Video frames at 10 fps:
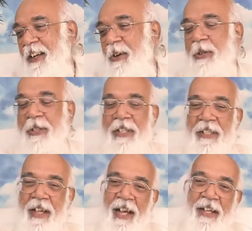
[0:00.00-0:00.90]
closed
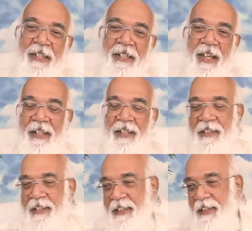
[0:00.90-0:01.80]
his eyes, sat
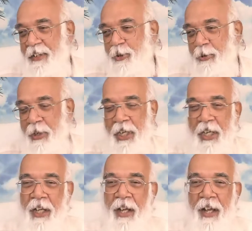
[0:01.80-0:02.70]
under the
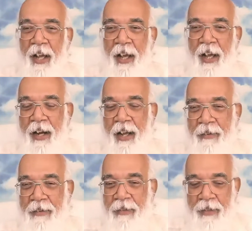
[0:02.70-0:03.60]
tree, and
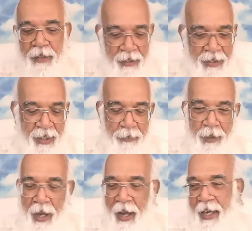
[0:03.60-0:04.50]
after some
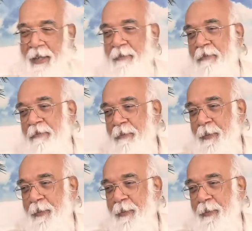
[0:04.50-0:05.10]
time,